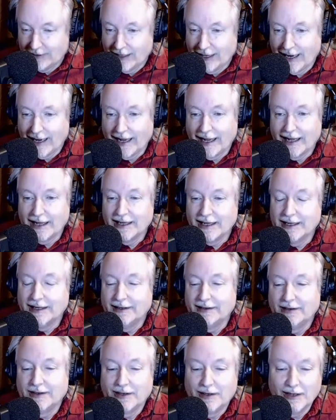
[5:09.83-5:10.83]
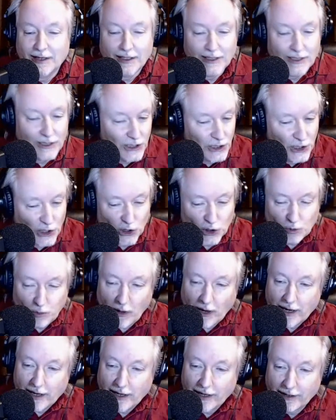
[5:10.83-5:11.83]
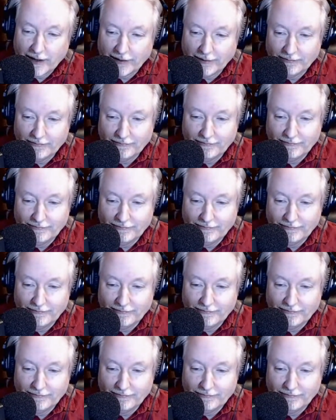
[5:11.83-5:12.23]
and just by